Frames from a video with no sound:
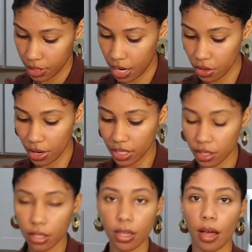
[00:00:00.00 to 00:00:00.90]
I know I
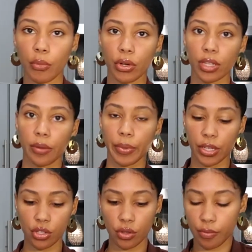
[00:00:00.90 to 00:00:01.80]
did a lot more than a
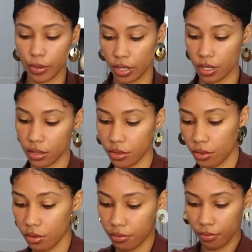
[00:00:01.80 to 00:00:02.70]
pinch, but yeah.
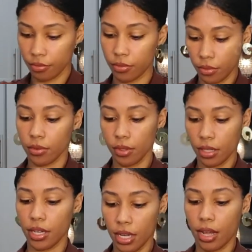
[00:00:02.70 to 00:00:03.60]

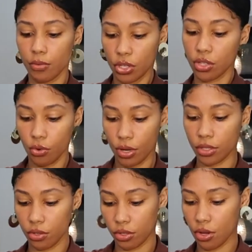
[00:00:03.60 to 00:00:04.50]
And I'm just going
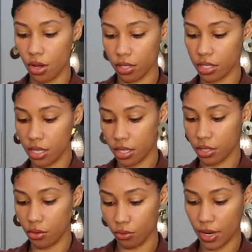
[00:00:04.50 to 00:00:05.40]
to toss this
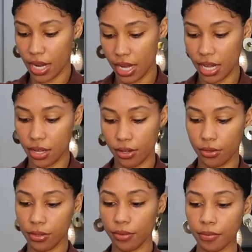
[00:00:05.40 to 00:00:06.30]

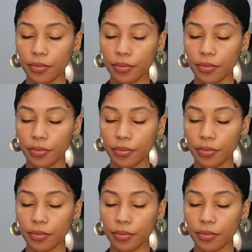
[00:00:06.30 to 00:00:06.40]
around.